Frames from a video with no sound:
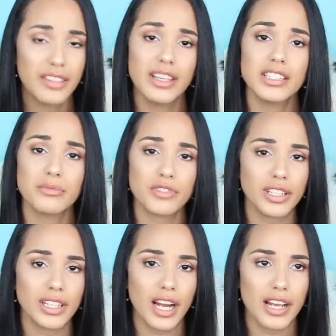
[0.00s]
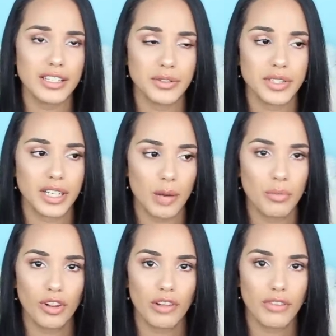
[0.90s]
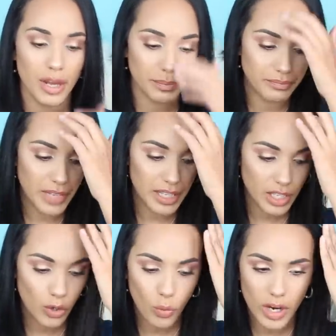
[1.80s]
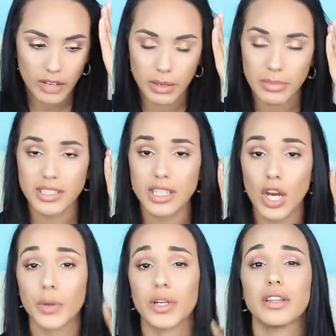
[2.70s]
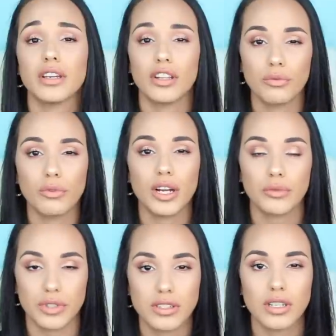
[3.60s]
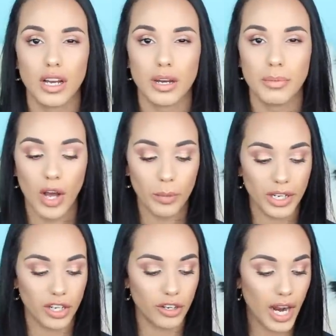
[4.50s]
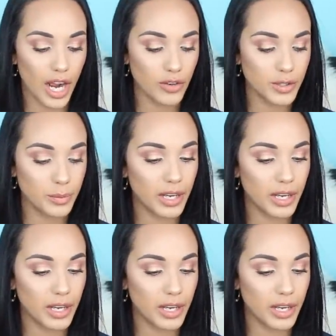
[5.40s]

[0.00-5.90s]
They seemed really nice. There's a couple of them. I think one of them is the owner and the other one was helping her out.